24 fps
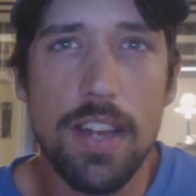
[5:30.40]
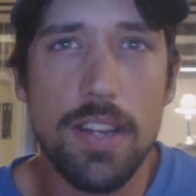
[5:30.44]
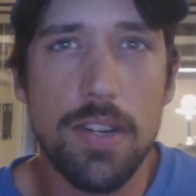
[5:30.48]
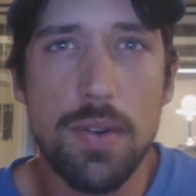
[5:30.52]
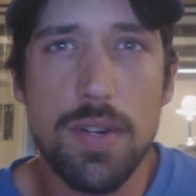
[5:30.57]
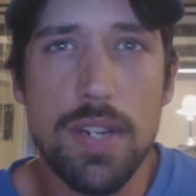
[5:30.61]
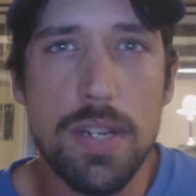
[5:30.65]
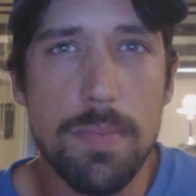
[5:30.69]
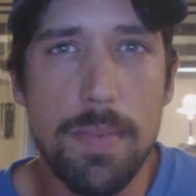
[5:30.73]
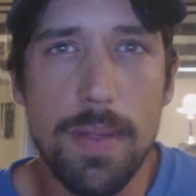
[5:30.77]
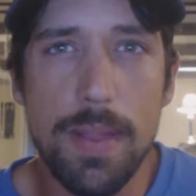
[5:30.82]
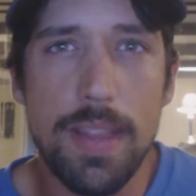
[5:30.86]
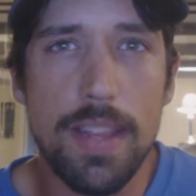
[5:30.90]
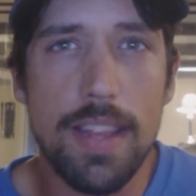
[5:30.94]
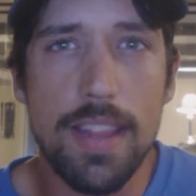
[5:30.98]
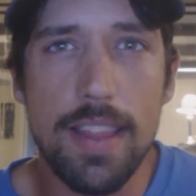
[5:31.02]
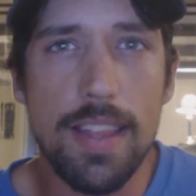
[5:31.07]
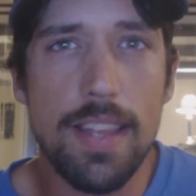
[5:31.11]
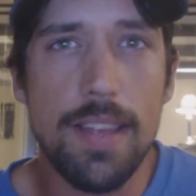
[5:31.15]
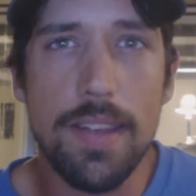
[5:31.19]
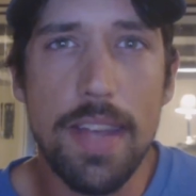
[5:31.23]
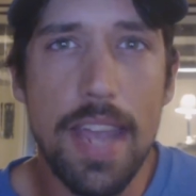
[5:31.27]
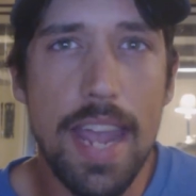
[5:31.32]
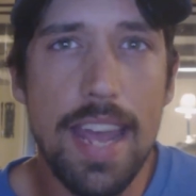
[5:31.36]
Theresa,
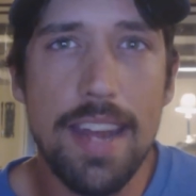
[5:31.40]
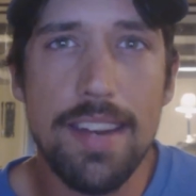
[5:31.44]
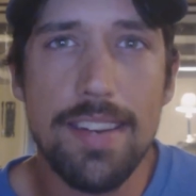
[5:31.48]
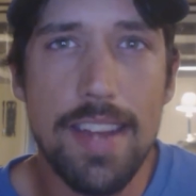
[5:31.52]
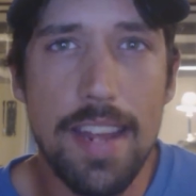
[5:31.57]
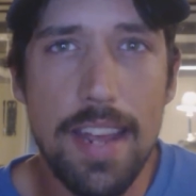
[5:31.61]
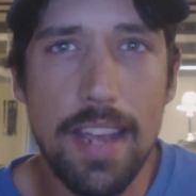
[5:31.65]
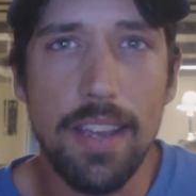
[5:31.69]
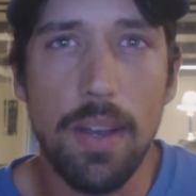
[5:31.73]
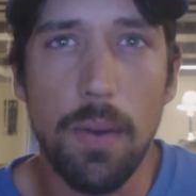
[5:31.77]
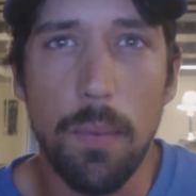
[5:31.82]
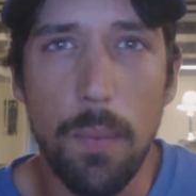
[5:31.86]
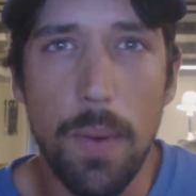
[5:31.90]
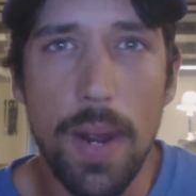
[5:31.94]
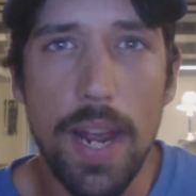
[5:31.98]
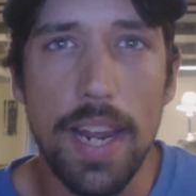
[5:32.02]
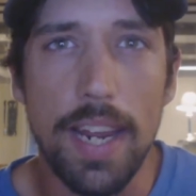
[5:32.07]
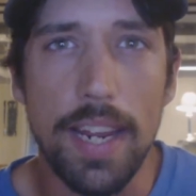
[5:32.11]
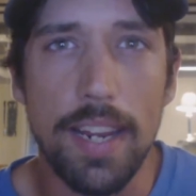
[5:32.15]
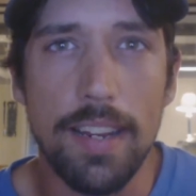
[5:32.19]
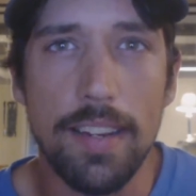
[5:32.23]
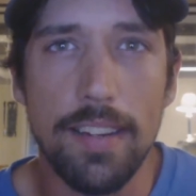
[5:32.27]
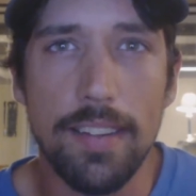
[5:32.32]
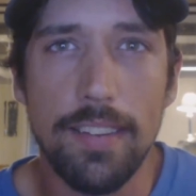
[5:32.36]
they can't take
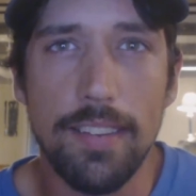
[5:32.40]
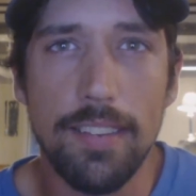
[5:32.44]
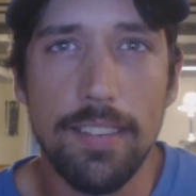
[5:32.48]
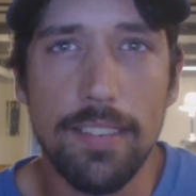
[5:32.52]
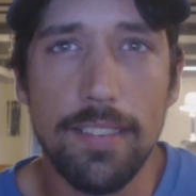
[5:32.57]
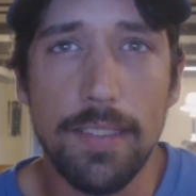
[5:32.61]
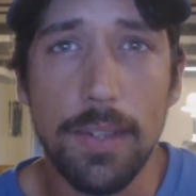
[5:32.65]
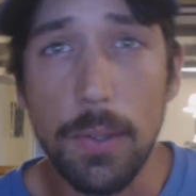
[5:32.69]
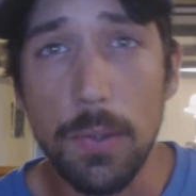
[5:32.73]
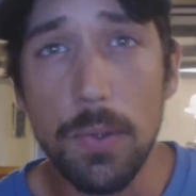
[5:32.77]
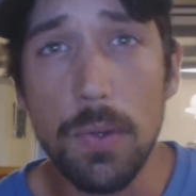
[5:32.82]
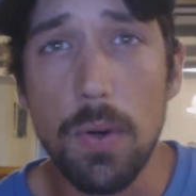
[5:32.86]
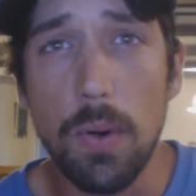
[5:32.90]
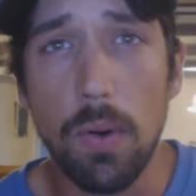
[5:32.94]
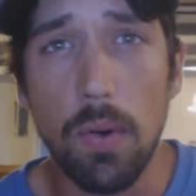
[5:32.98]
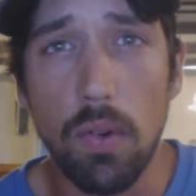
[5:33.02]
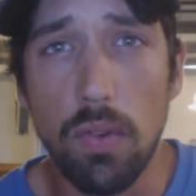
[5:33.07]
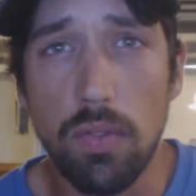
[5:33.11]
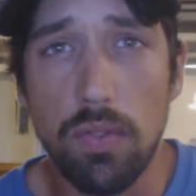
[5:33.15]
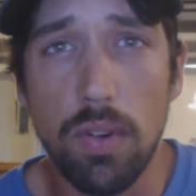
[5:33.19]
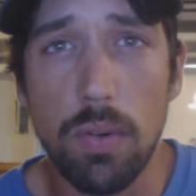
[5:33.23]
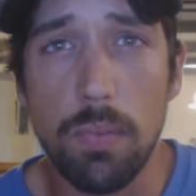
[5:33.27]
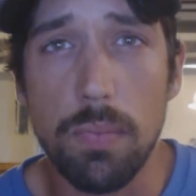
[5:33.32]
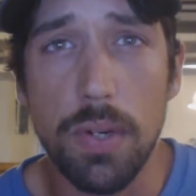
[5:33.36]
away
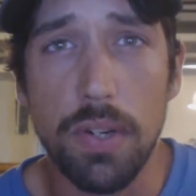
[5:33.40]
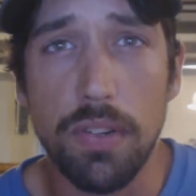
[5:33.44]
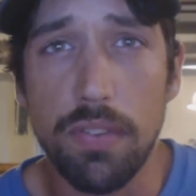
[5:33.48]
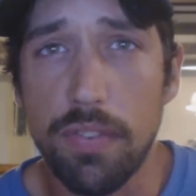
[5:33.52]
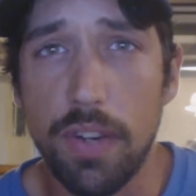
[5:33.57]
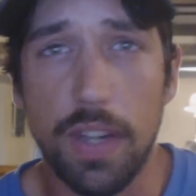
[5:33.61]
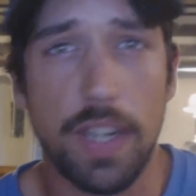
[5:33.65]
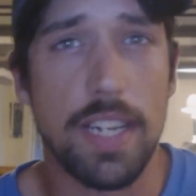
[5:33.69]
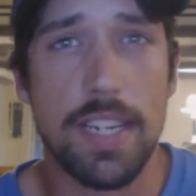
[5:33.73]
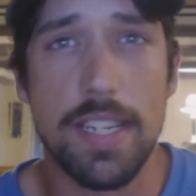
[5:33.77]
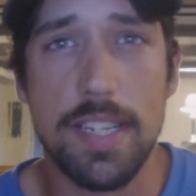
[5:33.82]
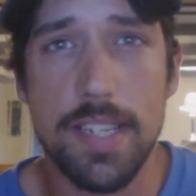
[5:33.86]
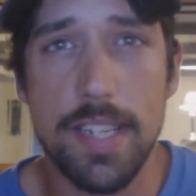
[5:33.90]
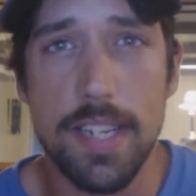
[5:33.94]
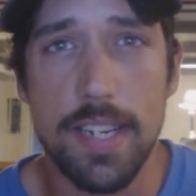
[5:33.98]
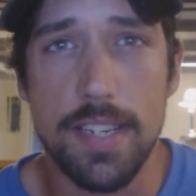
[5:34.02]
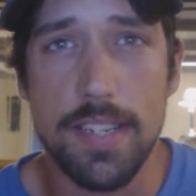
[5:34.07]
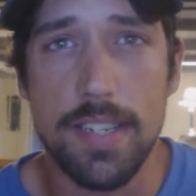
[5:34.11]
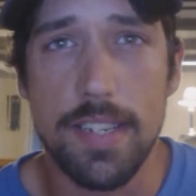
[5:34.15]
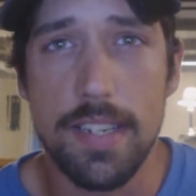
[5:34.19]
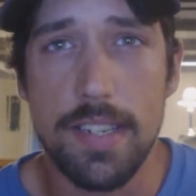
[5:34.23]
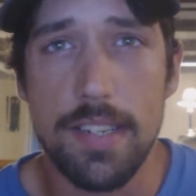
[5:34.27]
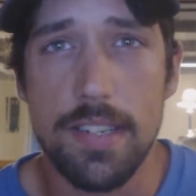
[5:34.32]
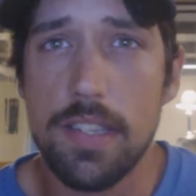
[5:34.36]
Google from your fucking
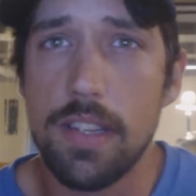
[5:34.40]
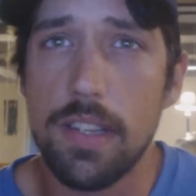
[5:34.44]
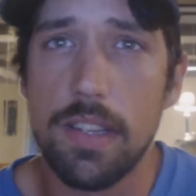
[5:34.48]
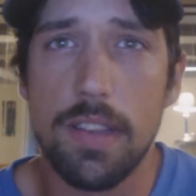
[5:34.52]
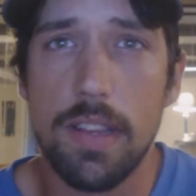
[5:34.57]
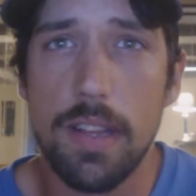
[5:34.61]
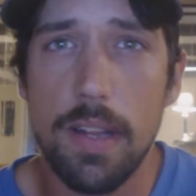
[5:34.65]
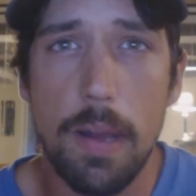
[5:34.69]
citizens.